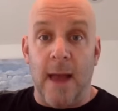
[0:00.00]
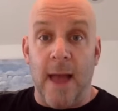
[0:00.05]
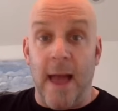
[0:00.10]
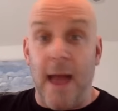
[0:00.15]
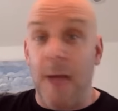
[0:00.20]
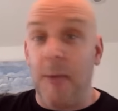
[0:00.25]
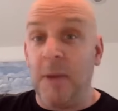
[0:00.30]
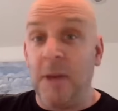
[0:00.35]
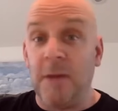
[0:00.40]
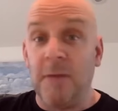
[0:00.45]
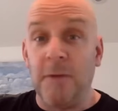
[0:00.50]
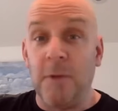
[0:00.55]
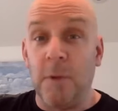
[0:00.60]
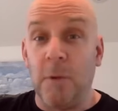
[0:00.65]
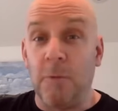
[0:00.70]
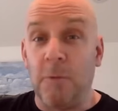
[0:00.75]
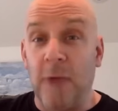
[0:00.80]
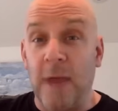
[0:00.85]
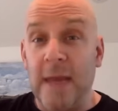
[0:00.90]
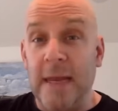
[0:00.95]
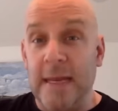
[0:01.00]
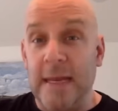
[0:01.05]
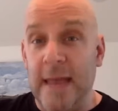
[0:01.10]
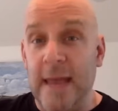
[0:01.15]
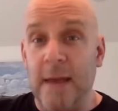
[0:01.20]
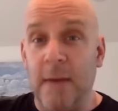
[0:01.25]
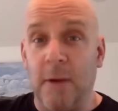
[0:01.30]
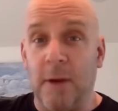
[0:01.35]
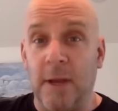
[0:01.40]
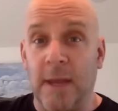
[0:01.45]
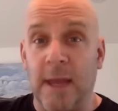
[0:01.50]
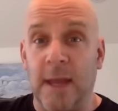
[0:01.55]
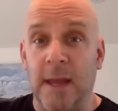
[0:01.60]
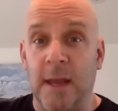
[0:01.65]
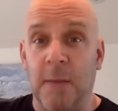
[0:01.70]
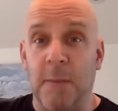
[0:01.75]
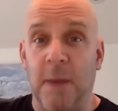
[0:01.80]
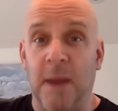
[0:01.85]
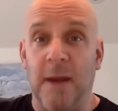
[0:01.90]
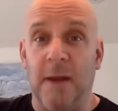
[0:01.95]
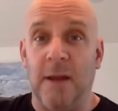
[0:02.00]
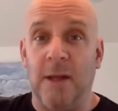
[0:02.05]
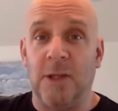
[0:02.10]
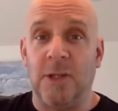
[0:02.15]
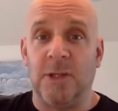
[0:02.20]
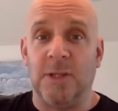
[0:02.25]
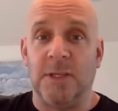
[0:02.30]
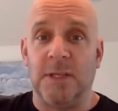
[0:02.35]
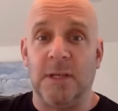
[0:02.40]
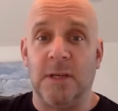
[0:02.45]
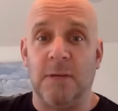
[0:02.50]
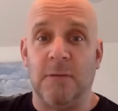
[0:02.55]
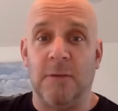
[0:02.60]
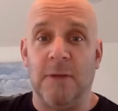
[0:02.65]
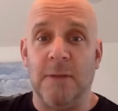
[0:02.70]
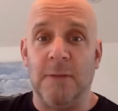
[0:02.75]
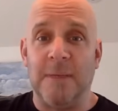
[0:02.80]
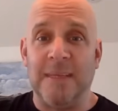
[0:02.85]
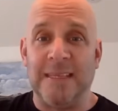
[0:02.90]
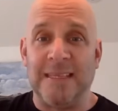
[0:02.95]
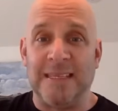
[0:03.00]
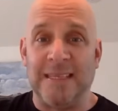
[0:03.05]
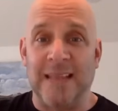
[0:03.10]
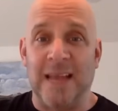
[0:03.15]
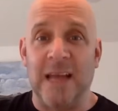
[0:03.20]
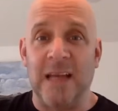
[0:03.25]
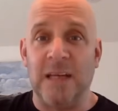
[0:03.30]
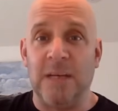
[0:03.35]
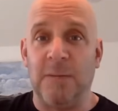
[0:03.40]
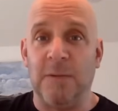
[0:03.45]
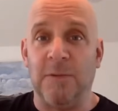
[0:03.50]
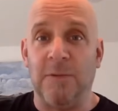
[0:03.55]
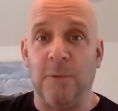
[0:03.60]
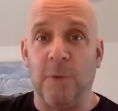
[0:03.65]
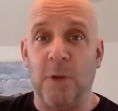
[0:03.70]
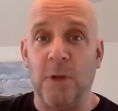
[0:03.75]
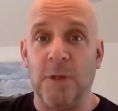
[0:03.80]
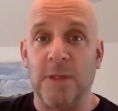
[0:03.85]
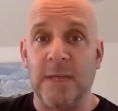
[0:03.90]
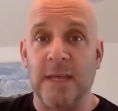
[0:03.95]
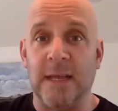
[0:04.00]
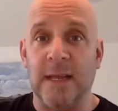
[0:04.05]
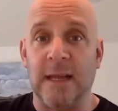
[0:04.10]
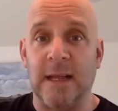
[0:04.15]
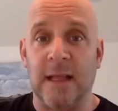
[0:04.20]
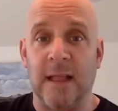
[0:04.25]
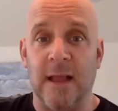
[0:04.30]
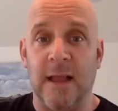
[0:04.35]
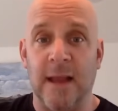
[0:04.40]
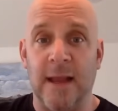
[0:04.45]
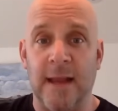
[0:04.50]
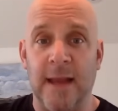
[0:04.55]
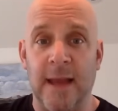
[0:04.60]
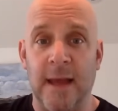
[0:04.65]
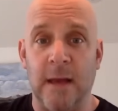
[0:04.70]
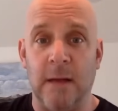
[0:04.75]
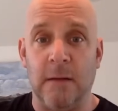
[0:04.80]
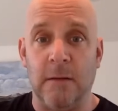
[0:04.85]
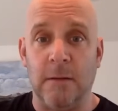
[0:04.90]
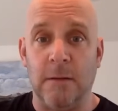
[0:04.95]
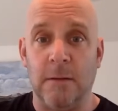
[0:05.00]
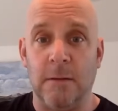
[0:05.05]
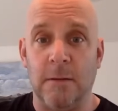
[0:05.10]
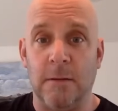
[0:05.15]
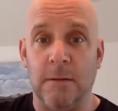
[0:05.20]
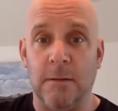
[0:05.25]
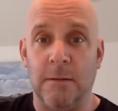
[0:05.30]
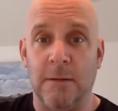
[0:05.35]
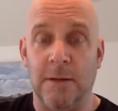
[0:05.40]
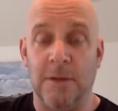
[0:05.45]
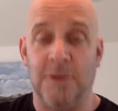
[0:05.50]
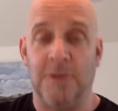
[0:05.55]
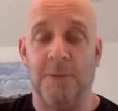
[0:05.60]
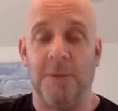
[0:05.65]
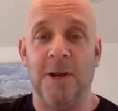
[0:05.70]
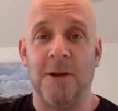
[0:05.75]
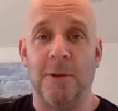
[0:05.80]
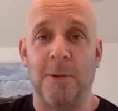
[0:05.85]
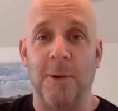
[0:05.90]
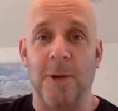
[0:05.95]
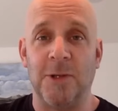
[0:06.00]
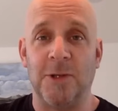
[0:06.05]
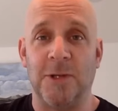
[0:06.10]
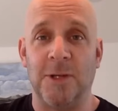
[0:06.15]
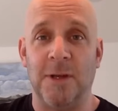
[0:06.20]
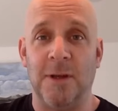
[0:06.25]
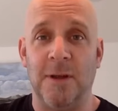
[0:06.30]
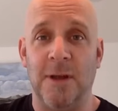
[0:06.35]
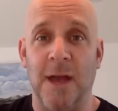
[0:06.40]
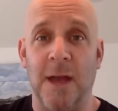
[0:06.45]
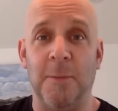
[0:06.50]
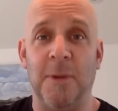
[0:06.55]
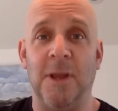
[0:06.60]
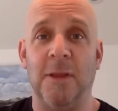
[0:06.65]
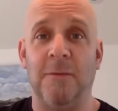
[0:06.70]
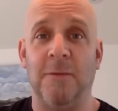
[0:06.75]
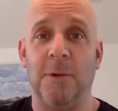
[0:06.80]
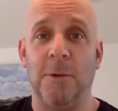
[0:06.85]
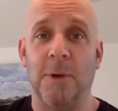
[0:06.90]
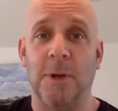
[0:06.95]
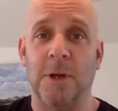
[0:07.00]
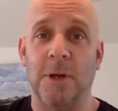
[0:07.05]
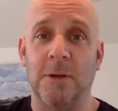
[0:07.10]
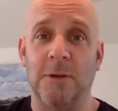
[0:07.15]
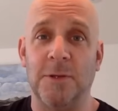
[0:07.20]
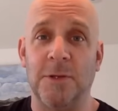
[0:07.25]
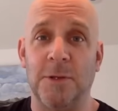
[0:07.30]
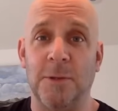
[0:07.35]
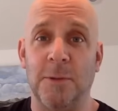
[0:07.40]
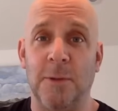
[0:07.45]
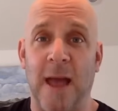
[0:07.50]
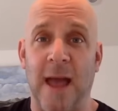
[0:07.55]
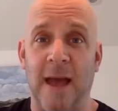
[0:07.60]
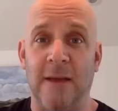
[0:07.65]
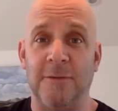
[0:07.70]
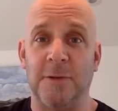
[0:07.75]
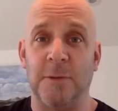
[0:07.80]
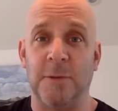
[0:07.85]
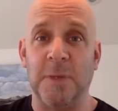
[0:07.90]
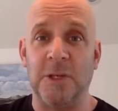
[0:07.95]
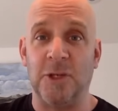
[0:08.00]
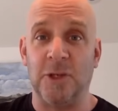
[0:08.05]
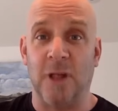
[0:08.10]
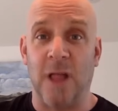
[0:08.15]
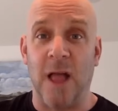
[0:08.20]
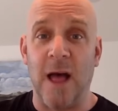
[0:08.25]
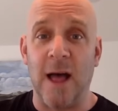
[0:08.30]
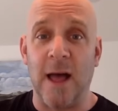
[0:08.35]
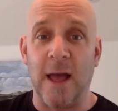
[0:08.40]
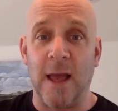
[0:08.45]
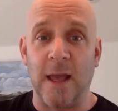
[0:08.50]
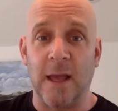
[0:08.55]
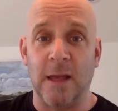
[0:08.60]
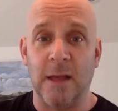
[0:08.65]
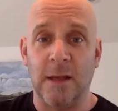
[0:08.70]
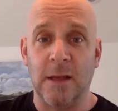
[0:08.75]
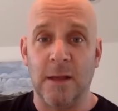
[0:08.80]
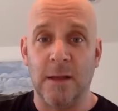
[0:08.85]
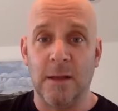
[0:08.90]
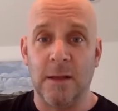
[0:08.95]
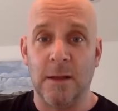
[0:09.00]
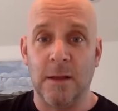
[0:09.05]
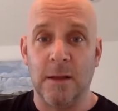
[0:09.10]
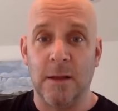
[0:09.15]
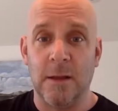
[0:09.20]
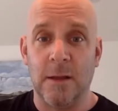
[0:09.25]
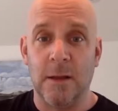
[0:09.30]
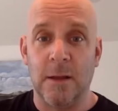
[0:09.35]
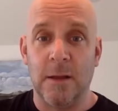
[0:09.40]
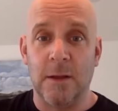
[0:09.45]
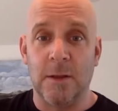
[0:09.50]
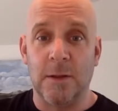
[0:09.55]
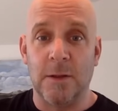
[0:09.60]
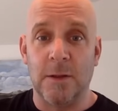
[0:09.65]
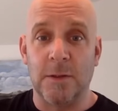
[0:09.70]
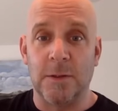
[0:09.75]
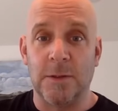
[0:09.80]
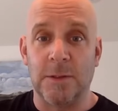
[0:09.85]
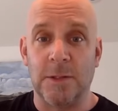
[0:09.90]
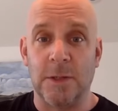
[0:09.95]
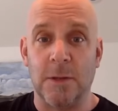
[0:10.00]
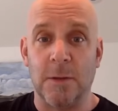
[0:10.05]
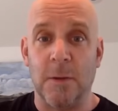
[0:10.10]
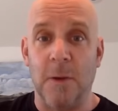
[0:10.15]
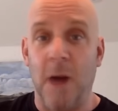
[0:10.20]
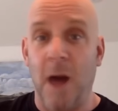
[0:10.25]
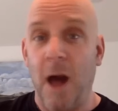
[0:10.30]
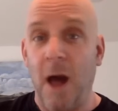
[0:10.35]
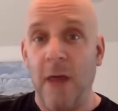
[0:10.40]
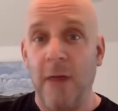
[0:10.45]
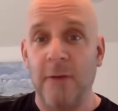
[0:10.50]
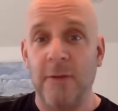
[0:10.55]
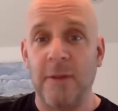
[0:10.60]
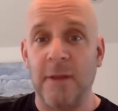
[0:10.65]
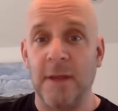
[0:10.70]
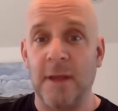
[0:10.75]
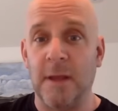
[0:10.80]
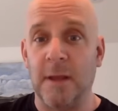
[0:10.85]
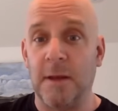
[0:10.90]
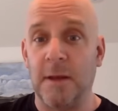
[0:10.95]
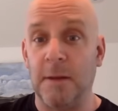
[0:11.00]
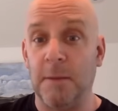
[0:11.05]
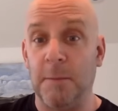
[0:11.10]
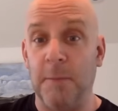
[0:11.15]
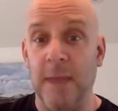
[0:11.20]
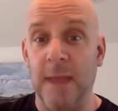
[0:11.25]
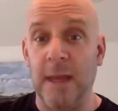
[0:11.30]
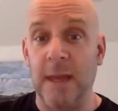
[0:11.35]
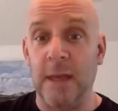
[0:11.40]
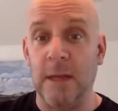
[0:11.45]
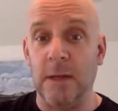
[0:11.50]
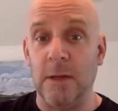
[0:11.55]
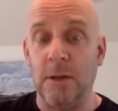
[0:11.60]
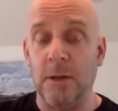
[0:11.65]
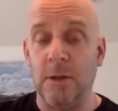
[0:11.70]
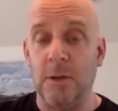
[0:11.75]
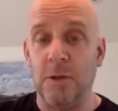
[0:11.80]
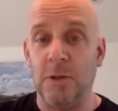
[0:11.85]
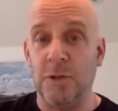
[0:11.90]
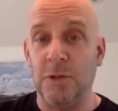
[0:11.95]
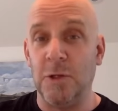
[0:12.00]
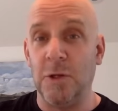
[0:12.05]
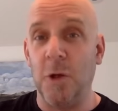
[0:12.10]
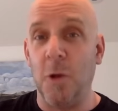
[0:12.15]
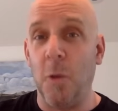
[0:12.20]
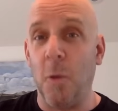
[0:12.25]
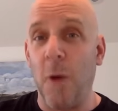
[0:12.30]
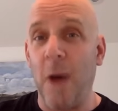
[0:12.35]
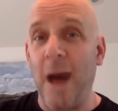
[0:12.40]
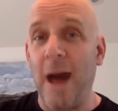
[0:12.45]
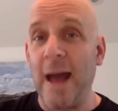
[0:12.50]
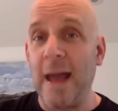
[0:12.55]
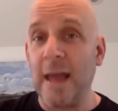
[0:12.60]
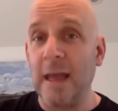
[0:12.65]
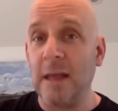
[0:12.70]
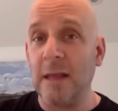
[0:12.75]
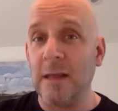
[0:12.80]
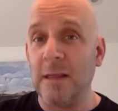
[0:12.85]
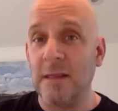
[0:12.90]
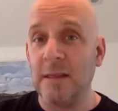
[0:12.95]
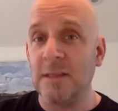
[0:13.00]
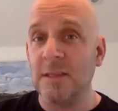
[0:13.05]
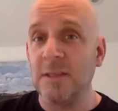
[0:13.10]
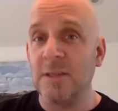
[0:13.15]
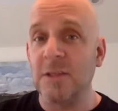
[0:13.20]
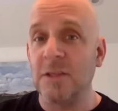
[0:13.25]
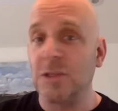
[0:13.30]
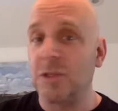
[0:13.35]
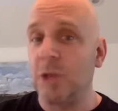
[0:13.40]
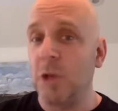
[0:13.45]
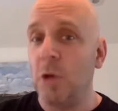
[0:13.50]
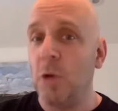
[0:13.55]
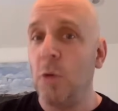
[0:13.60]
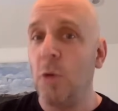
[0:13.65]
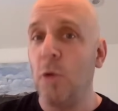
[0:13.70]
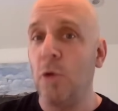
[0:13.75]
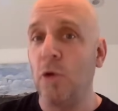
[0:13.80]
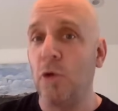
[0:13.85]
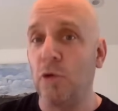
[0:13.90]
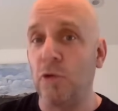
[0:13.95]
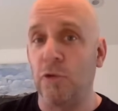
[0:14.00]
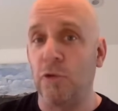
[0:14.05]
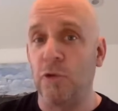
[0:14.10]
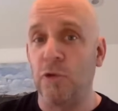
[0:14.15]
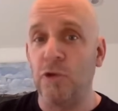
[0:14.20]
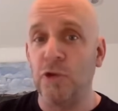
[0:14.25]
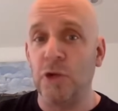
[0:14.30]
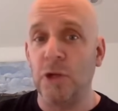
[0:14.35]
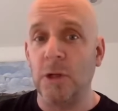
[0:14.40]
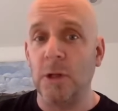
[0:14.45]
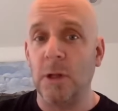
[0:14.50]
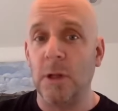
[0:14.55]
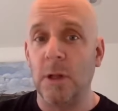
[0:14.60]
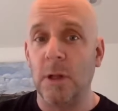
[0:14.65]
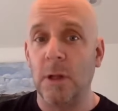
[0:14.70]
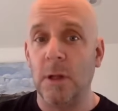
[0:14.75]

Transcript: how many of you right now are getting a buyer agency agreement signed before you take a client out? Here's a better question How many of you are going to after mid July? So, other than getting paid, do you know why this is so crucial?